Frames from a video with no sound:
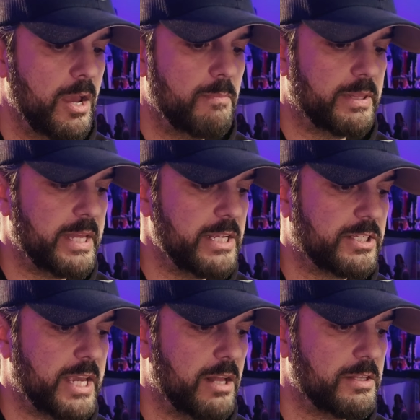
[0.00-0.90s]
But they
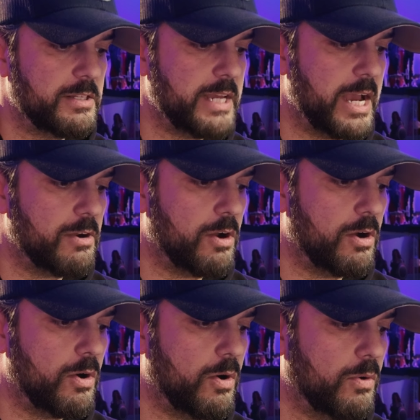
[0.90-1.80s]
scaled it down
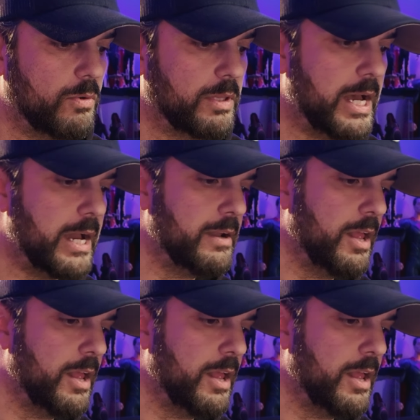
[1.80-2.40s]
a whole lot.